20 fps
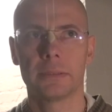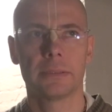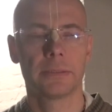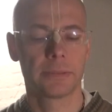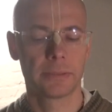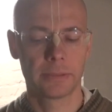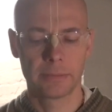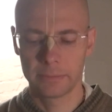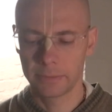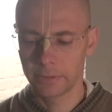
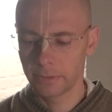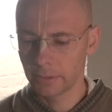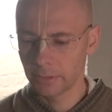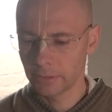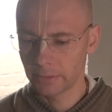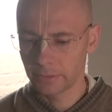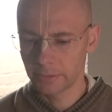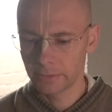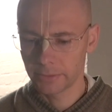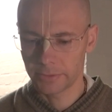Yes.
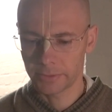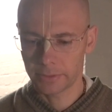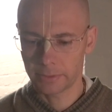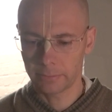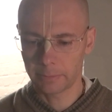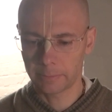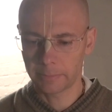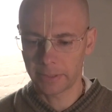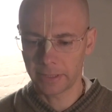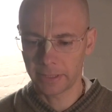
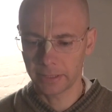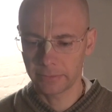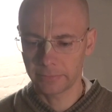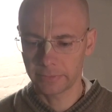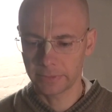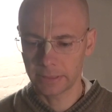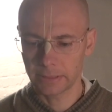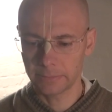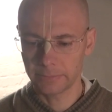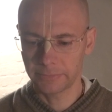Srimad
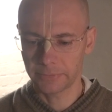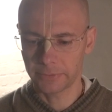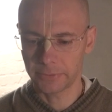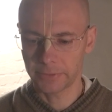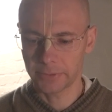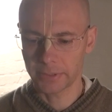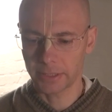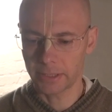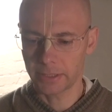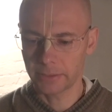Bhagavatam,
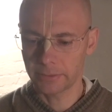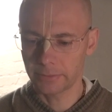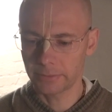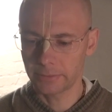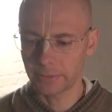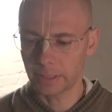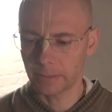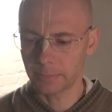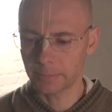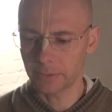first canto,
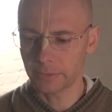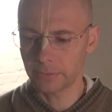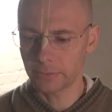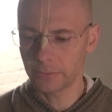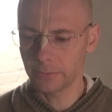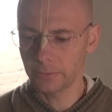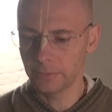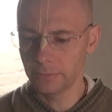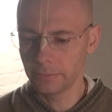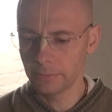chapter
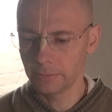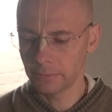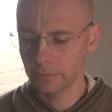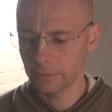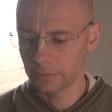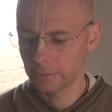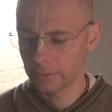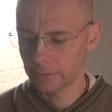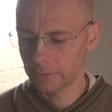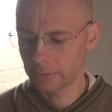2,
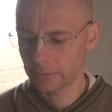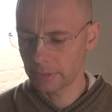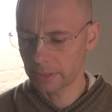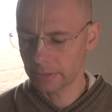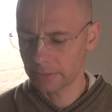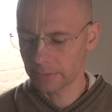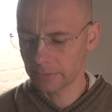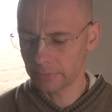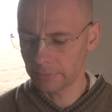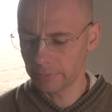
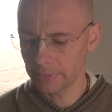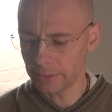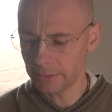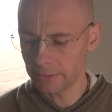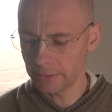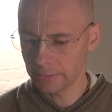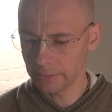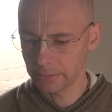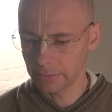text 3.